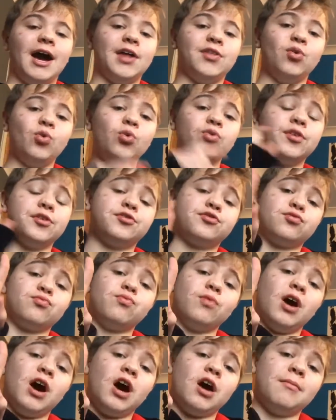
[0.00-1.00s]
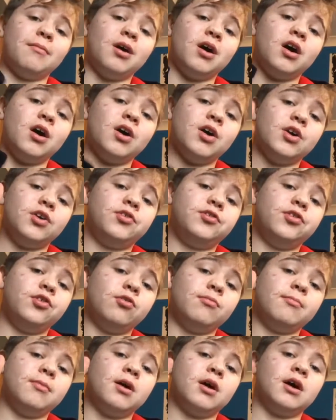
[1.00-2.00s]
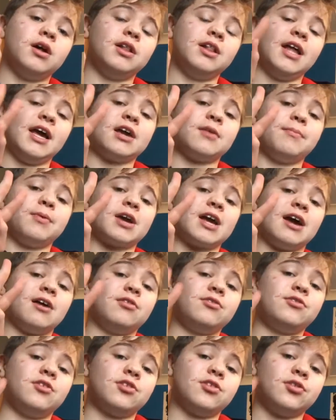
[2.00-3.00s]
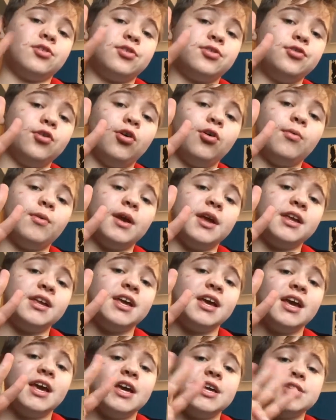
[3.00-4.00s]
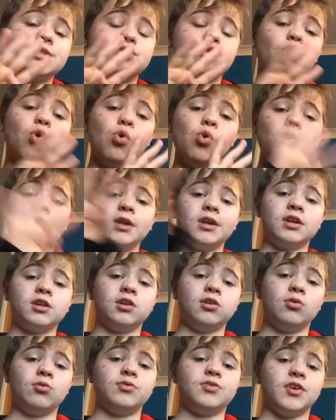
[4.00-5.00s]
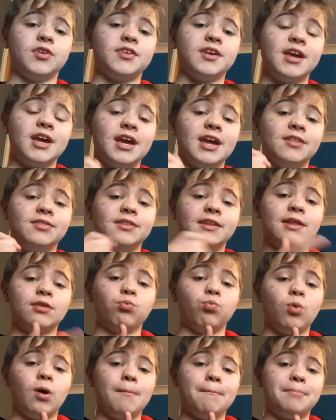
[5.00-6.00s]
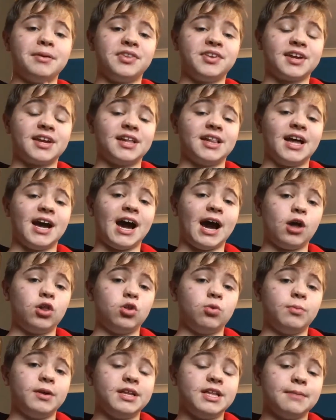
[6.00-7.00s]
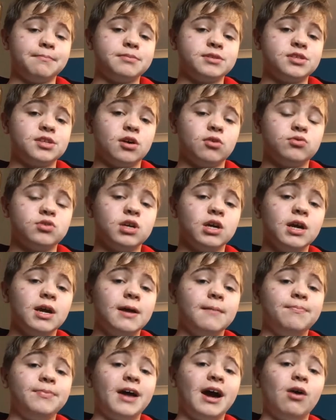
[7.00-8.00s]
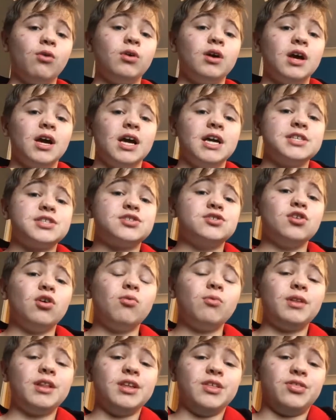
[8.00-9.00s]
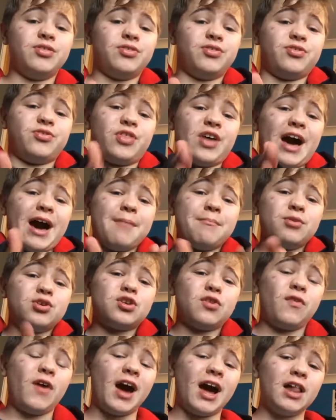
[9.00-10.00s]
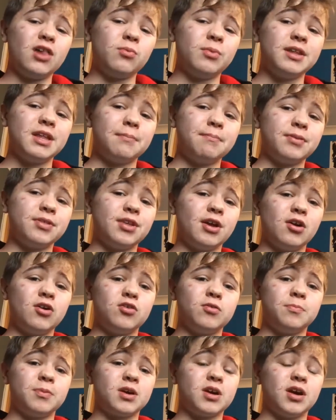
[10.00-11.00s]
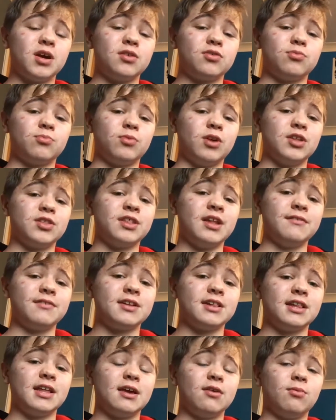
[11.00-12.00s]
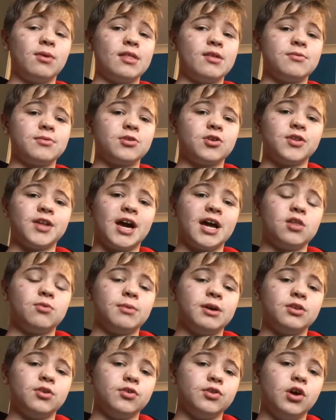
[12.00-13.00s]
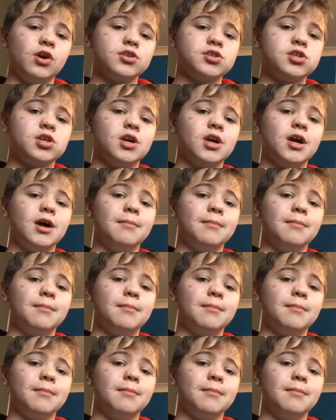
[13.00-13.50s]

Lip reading: And all the drama, humour, likeable characters and story is all included in this one particular Halloween episode. Now, it's not really that much of a Halloween episode because it's never clear whether it's on Halloween or not.